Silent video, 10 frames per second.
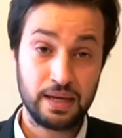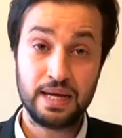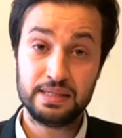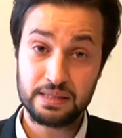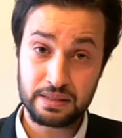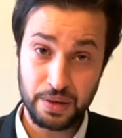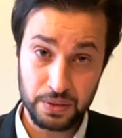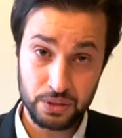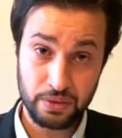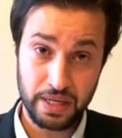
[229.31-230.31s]
Is it going
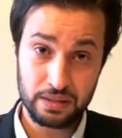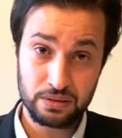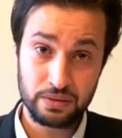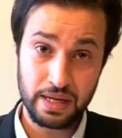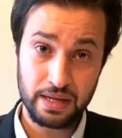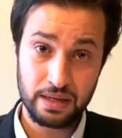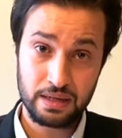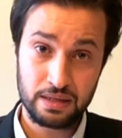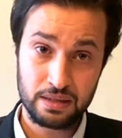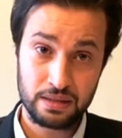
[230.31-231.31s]
to rain today?
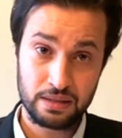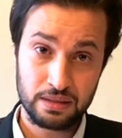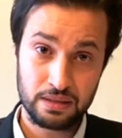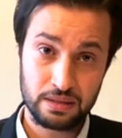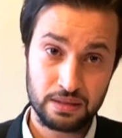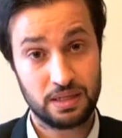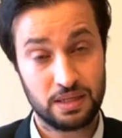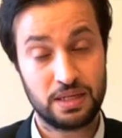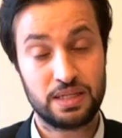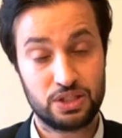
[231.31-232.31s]

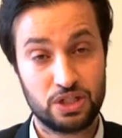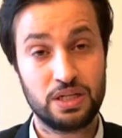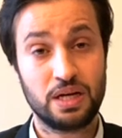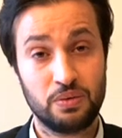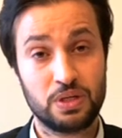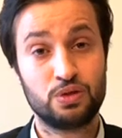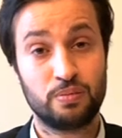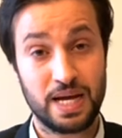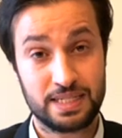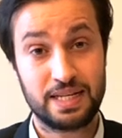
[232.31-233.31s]
Is she going to
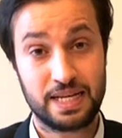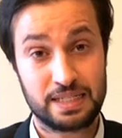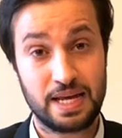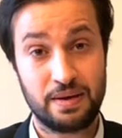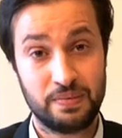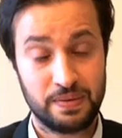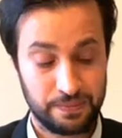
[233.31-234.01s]
pass the exam?